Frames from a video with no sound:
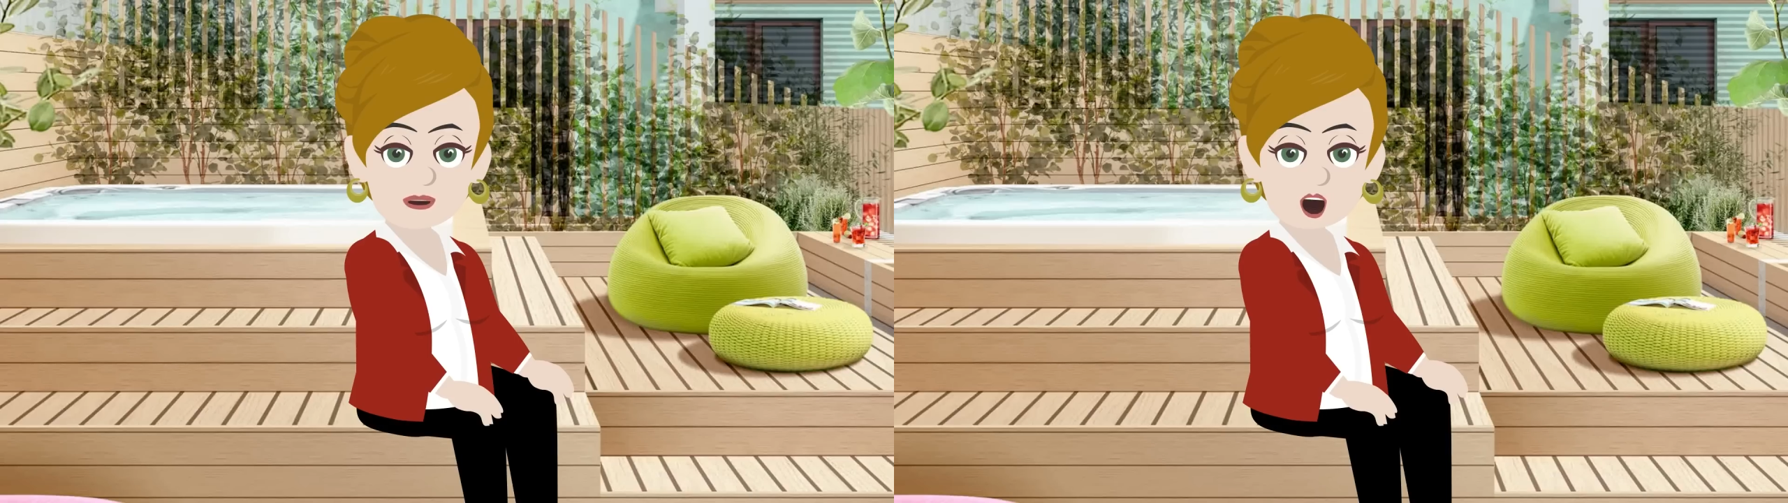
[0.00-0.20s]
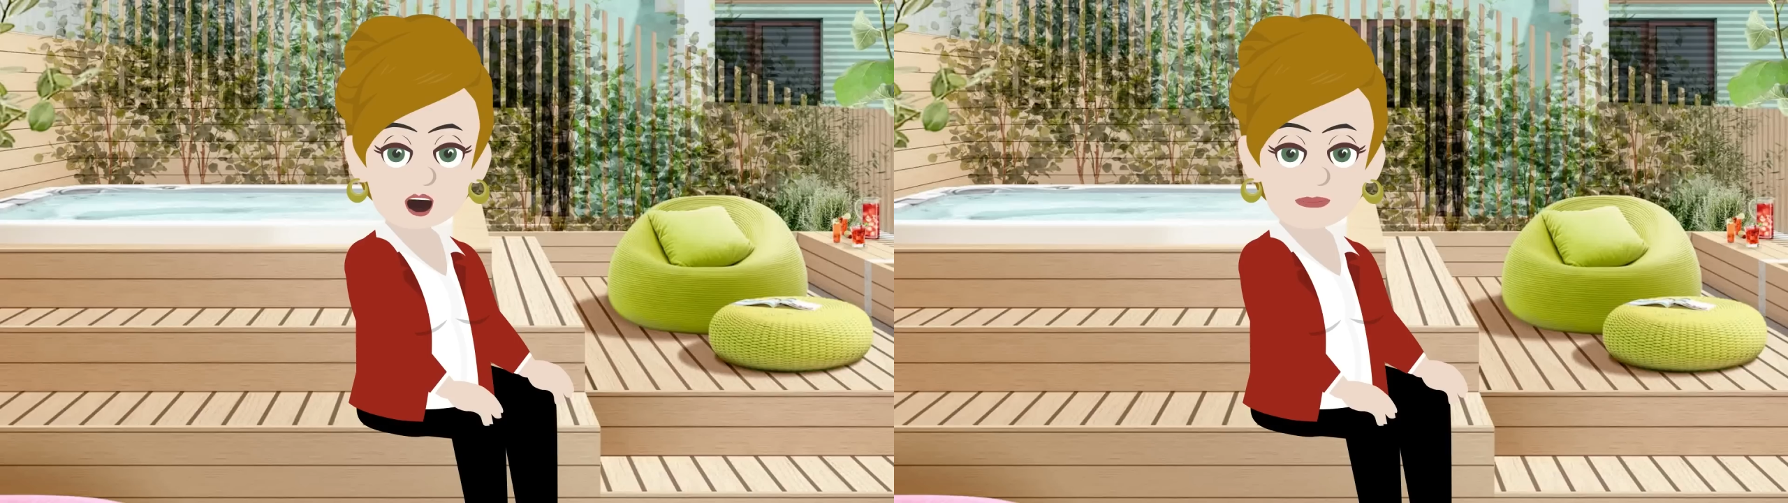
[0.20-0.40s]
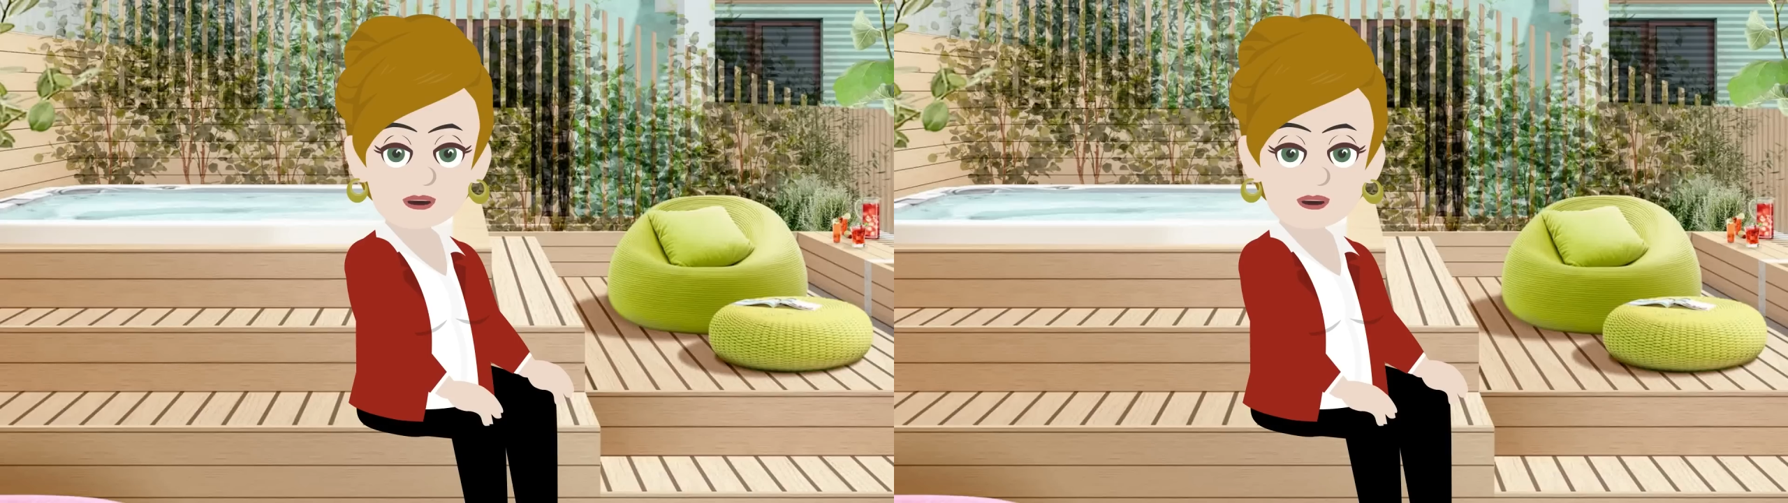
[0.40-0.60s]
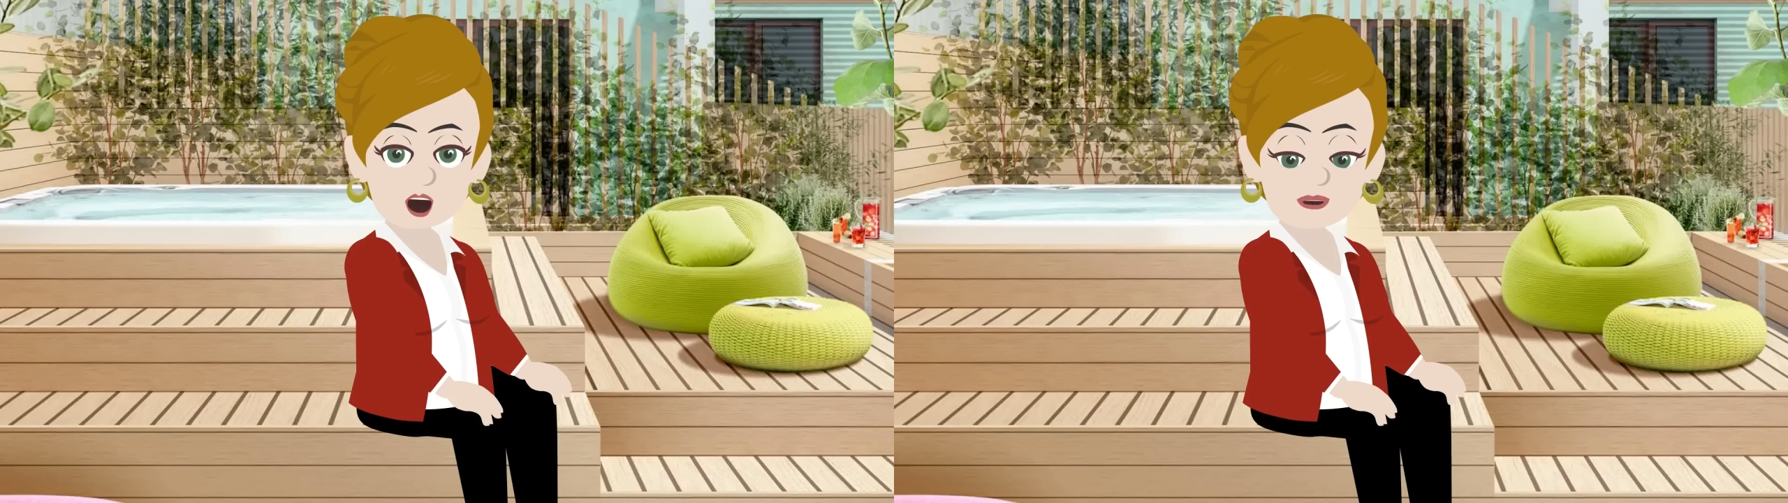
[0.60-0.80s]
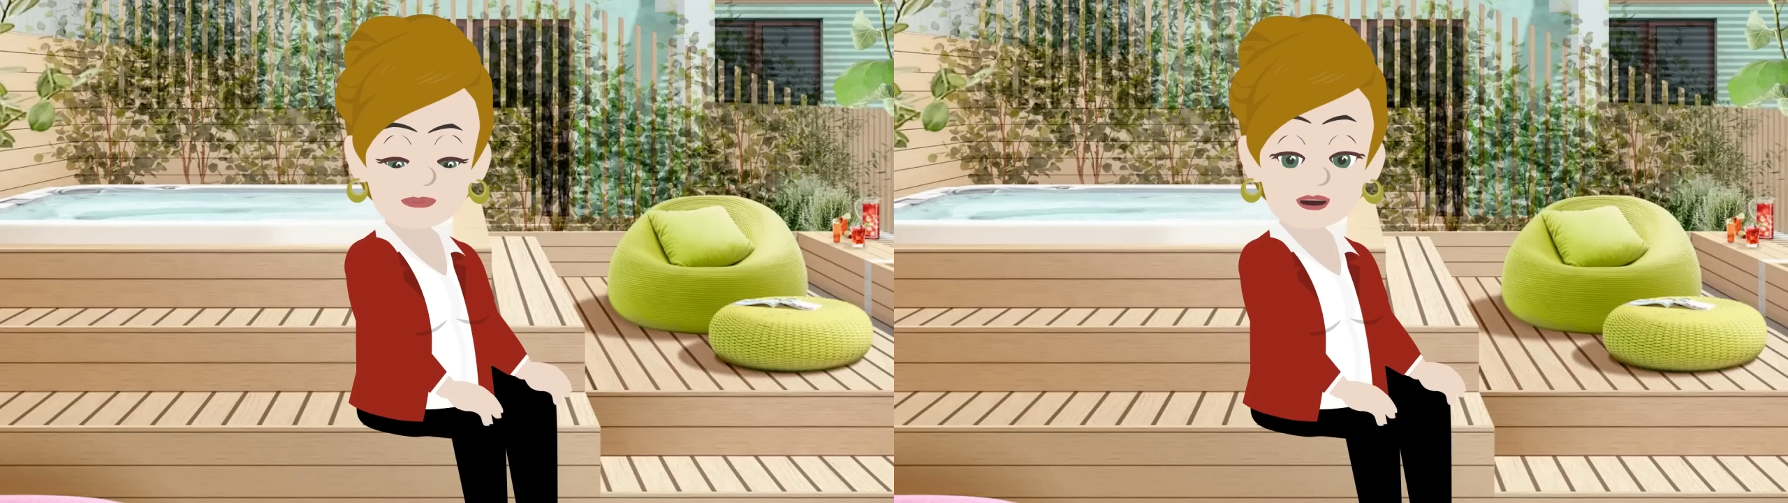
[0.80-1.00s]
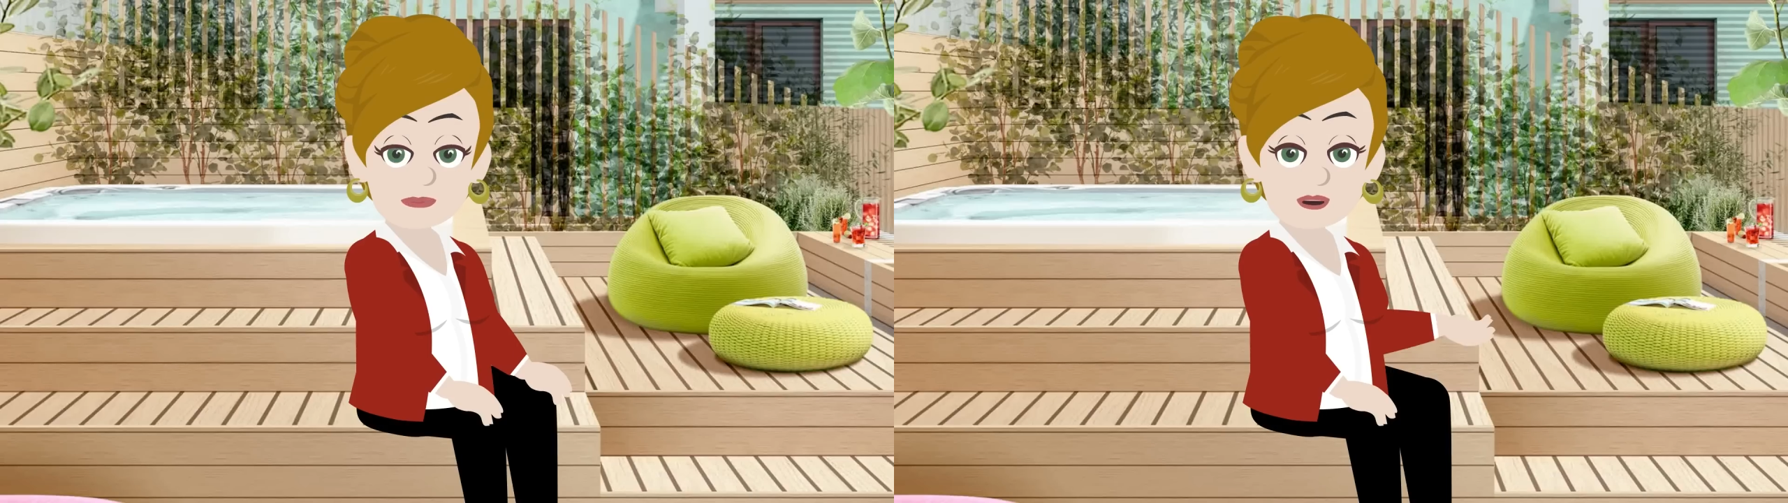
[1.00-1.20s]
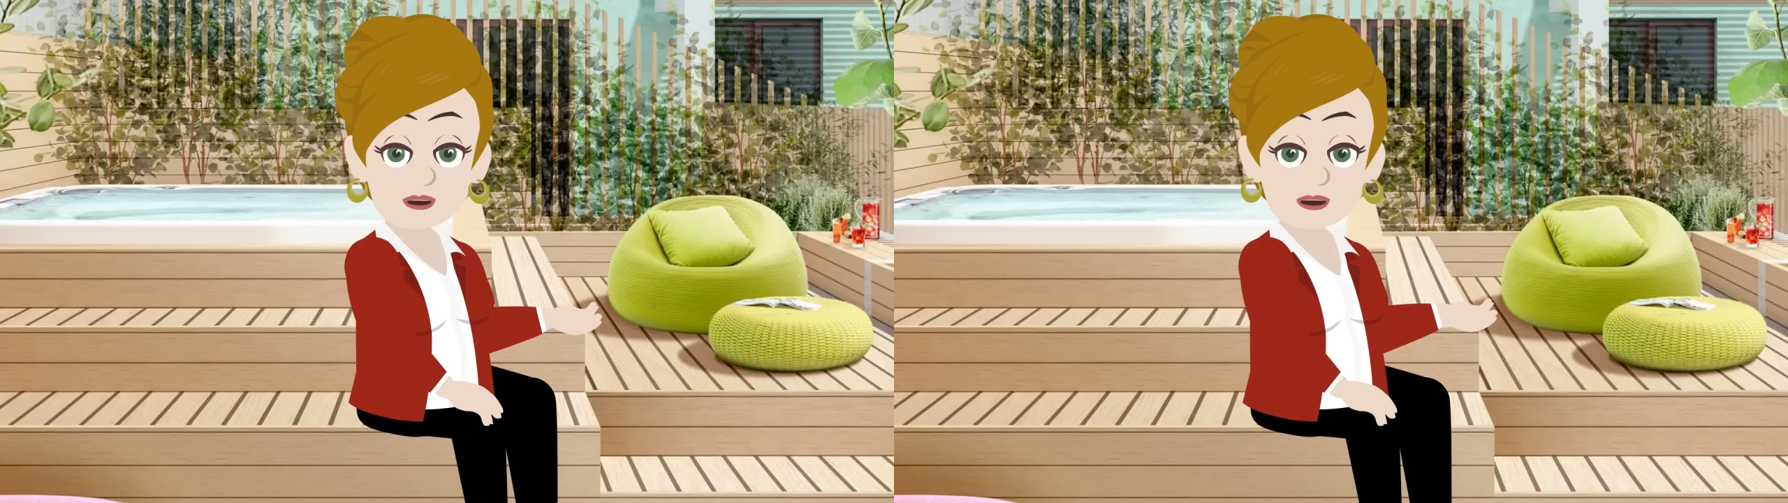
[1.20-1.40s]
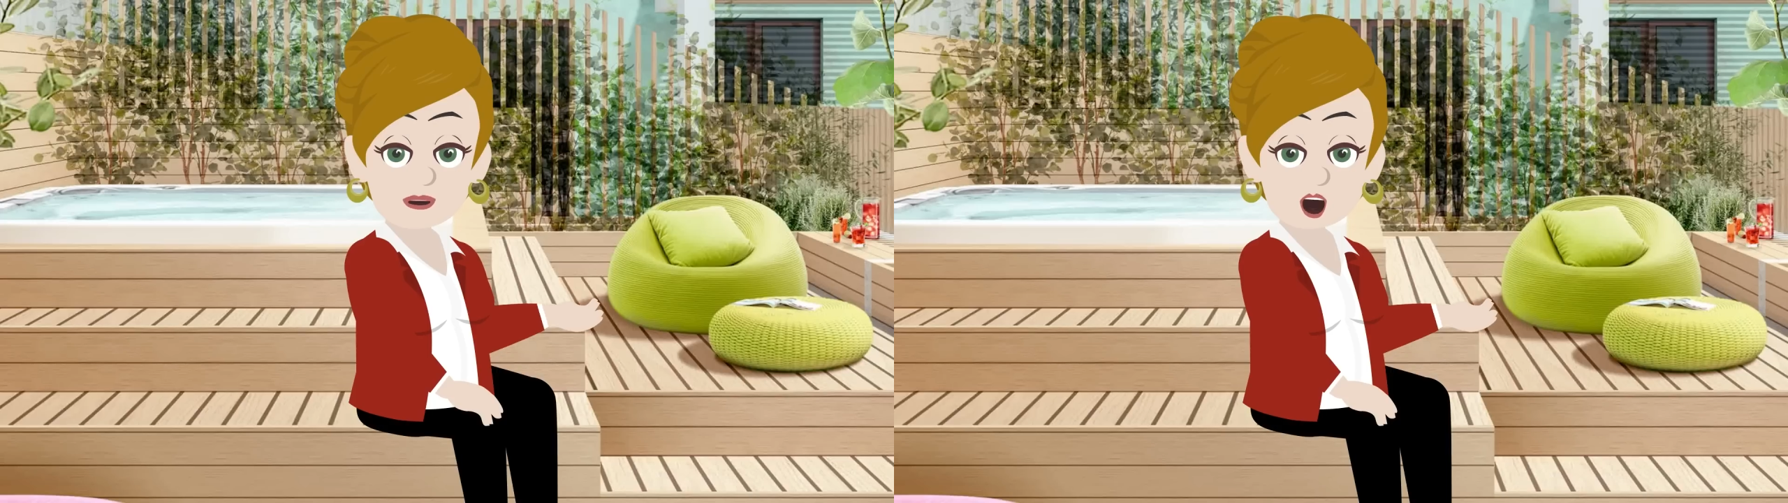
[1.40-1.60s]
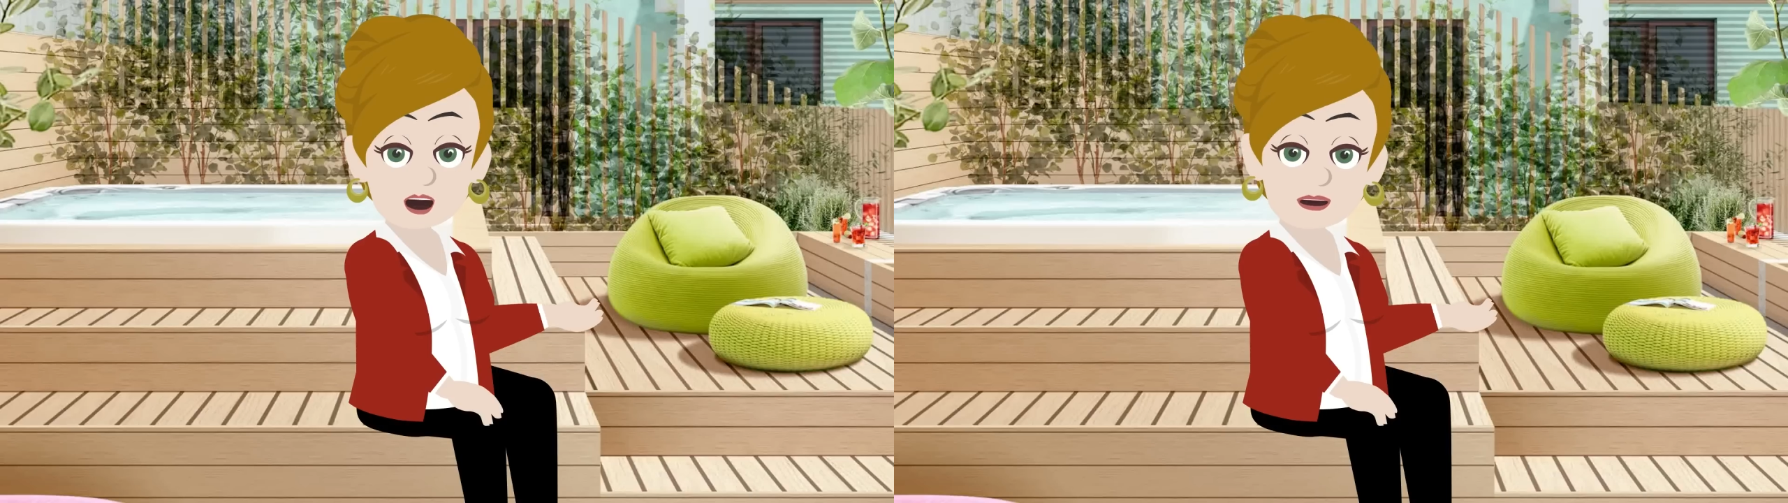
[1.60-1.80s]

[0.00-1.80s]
cause you to ask for something better.